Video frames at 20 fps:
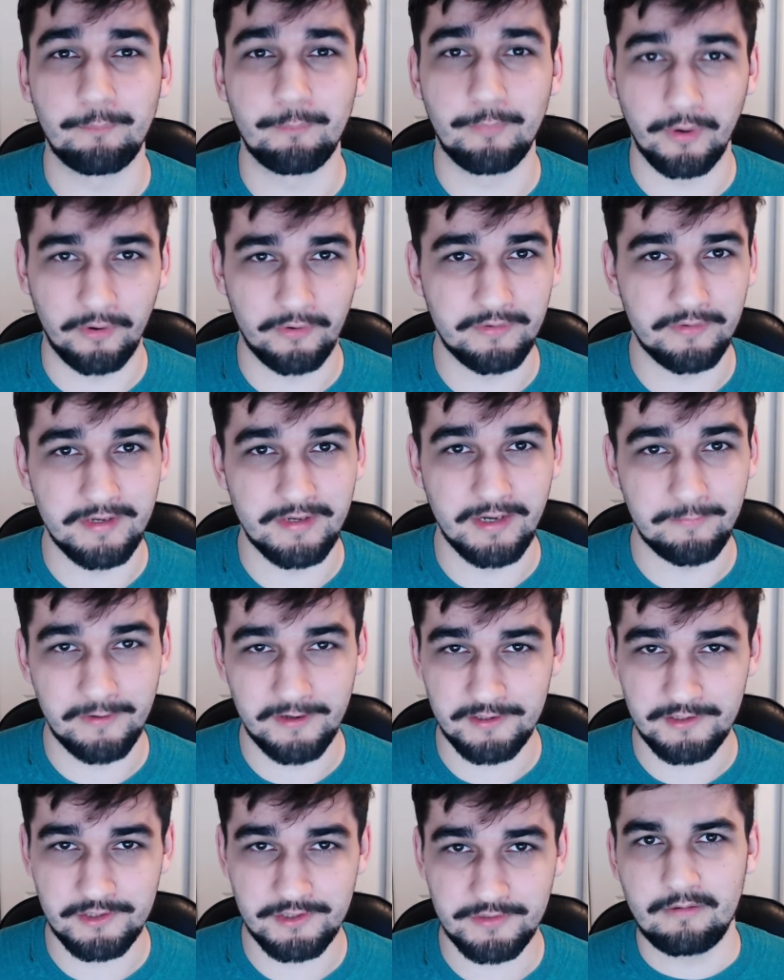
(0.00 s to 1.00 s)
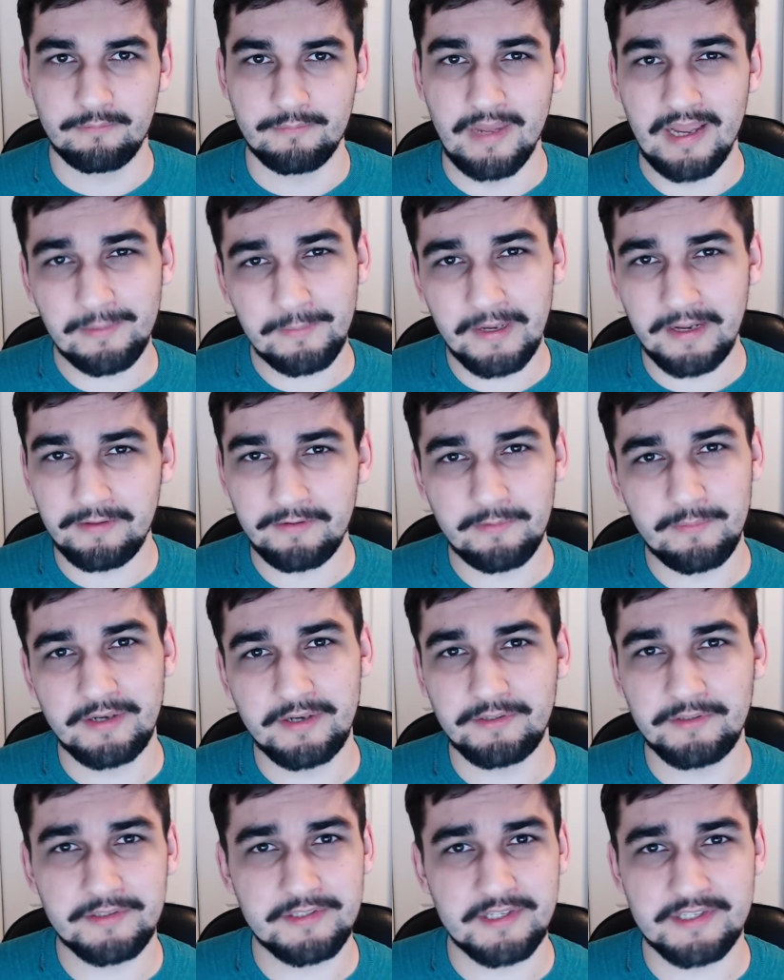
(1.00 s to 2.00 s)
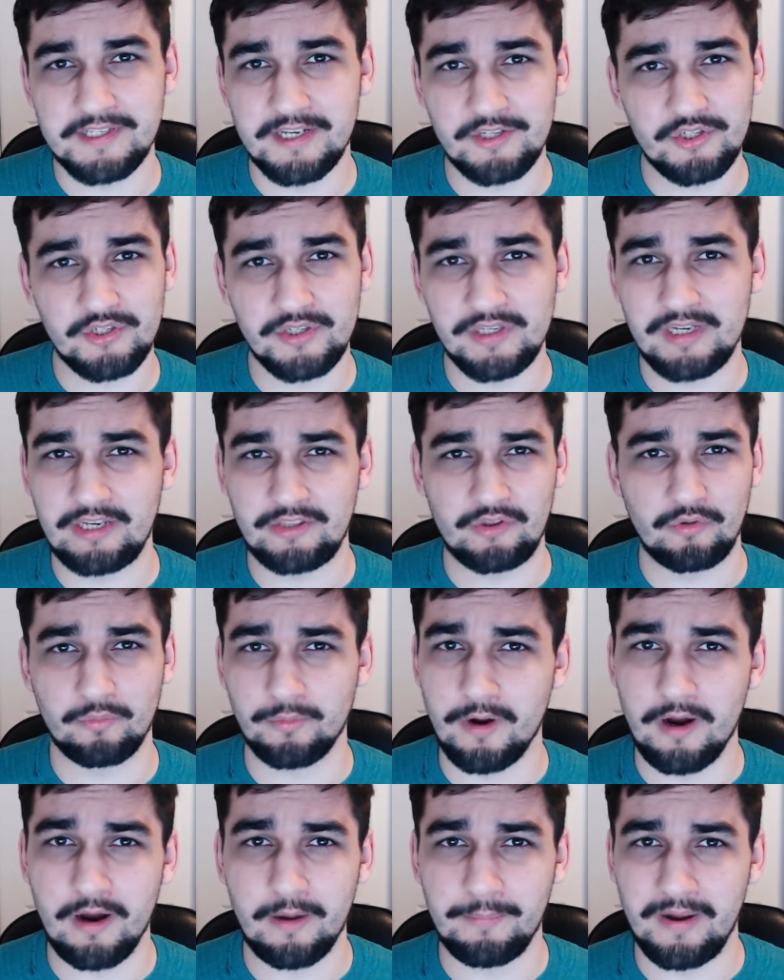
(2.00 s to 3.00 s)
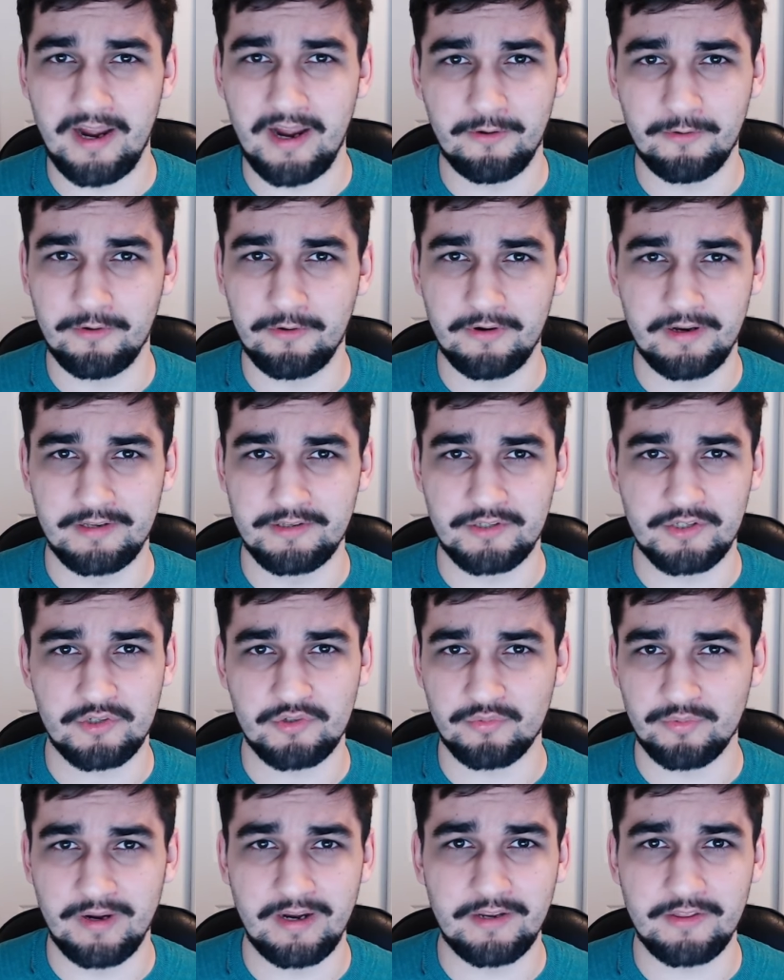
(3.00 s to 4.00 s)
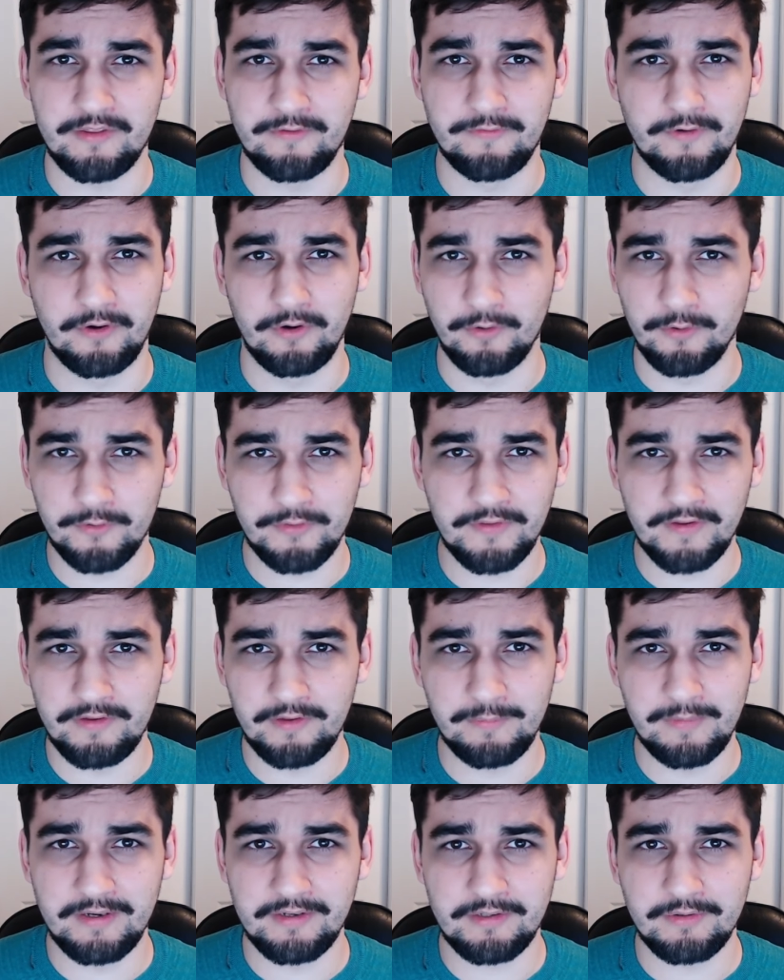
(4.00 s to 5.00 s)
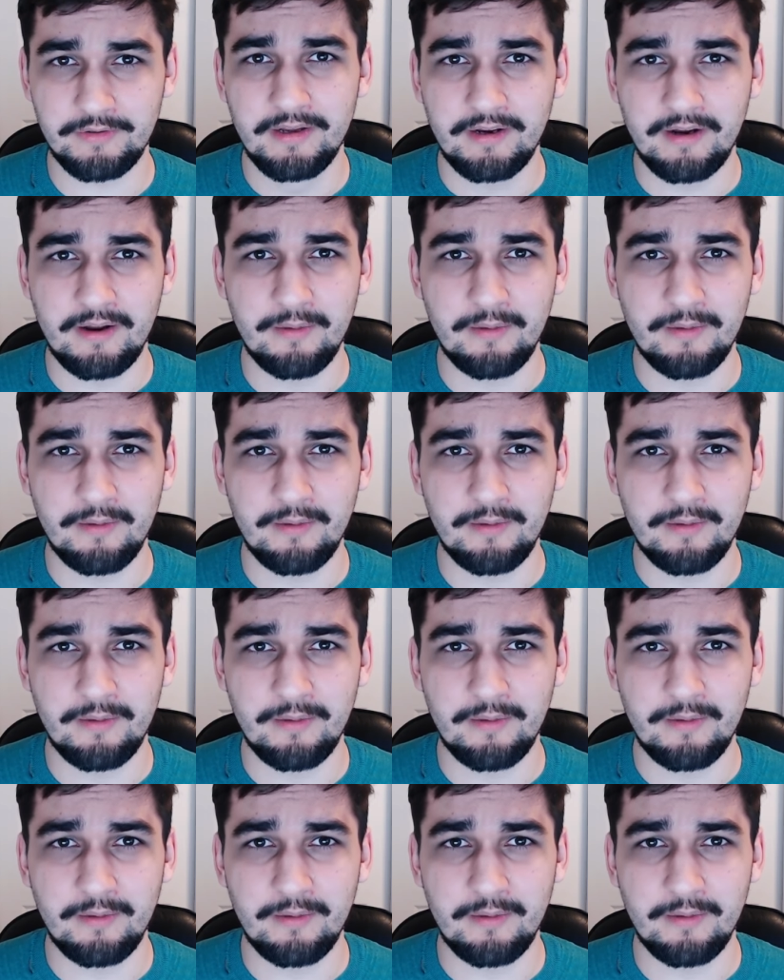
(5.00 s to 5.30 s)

burn damage. Magma elementals essentially get the raw power and strength of an earth elemental,